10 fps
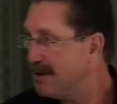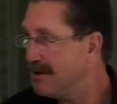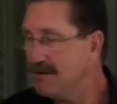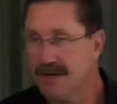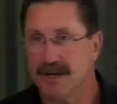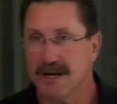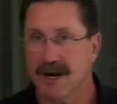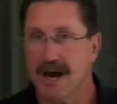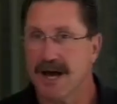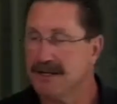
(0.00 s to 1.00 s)
the uh,
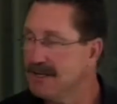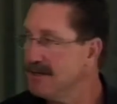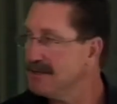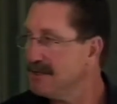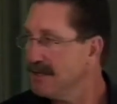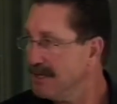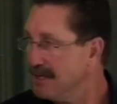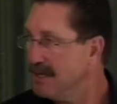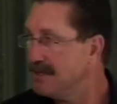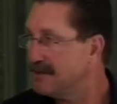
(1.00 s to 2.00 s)
ideas and the
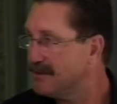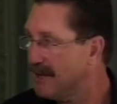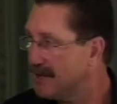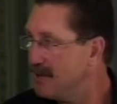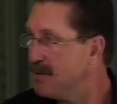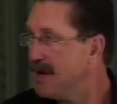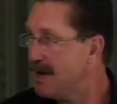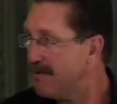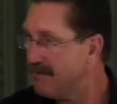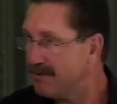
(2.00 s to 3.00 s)
leads that you
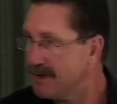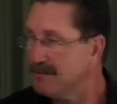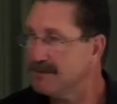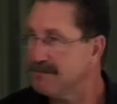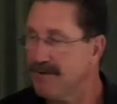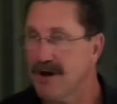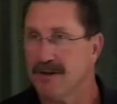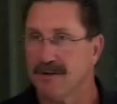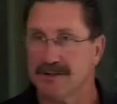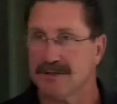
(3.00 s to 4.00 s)
have for them to
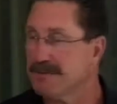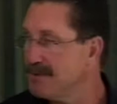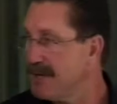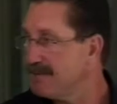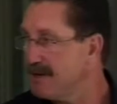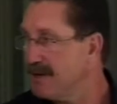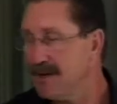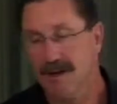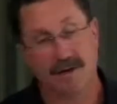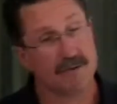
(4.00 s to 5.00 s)
follow. And sometimes, how do you do
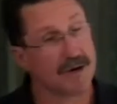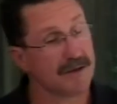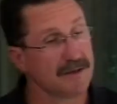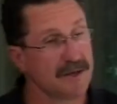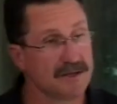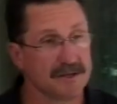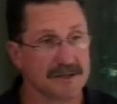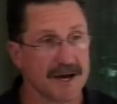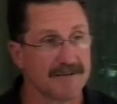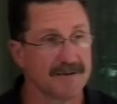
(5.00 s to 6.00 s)
that? Well, you just
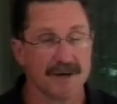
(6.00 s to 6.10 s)
have. But what to, do